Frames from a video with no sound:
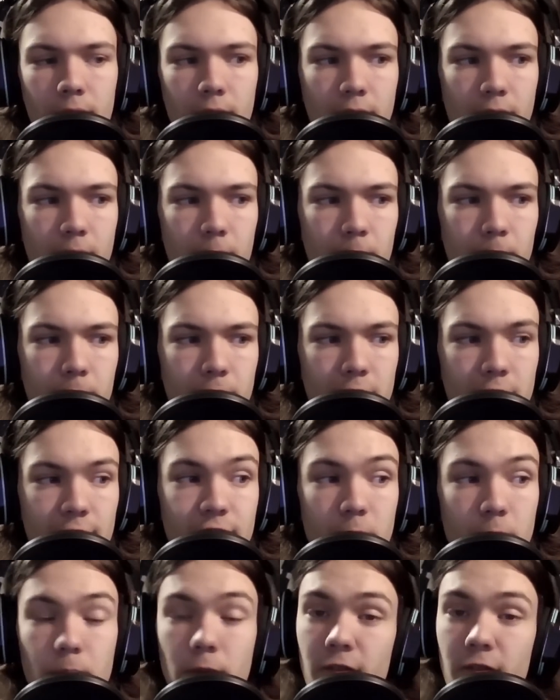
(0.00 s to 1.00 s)

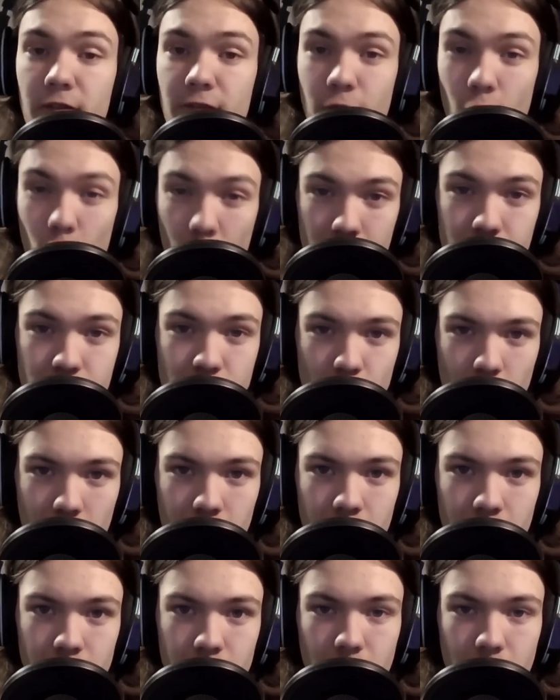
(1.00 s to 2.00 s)
If it performs
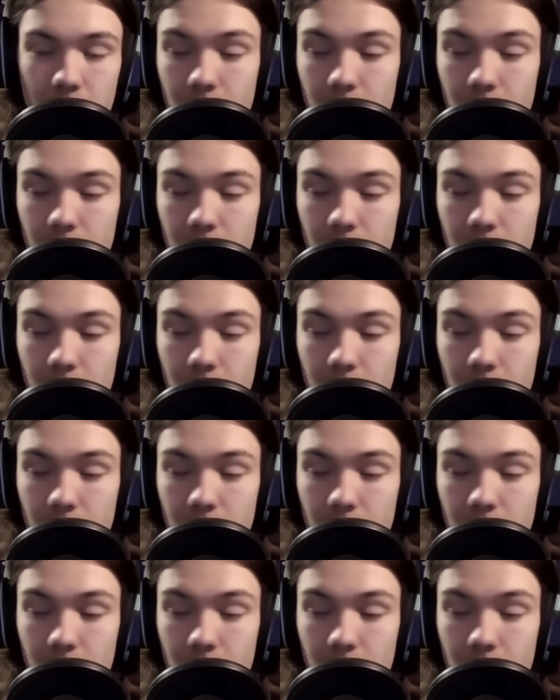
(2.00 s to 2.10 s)
well,